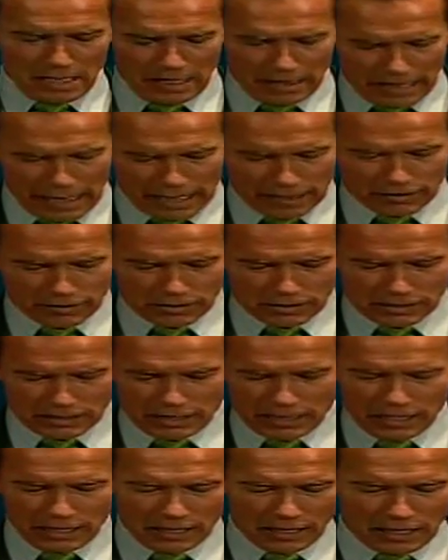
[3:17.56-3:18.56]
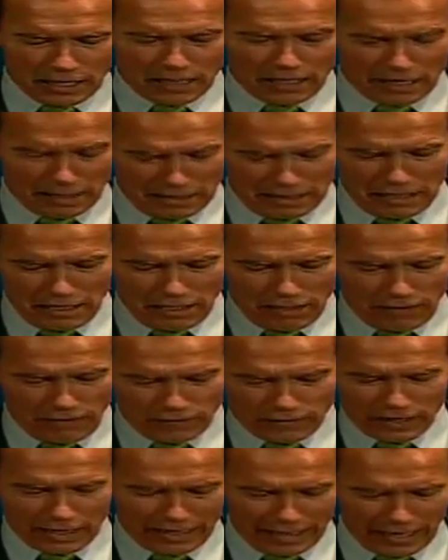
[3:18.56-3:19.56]
in America is tied to the
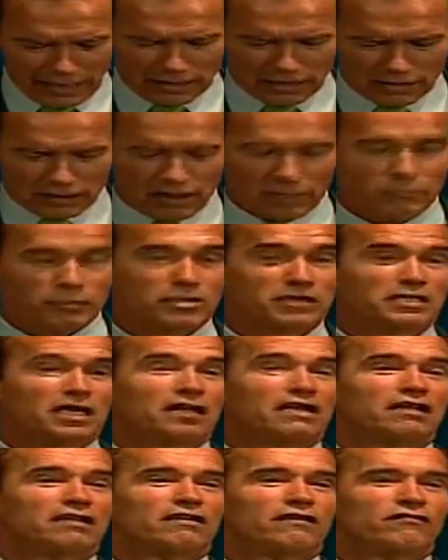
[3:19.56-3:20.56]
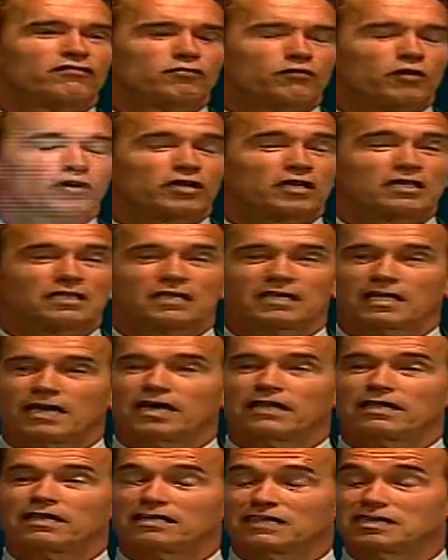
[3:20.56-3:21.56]
fact that he learned to speak English at the very
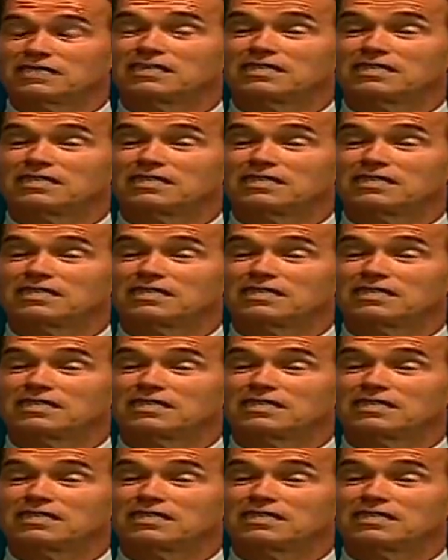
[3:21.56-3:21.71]
beginning.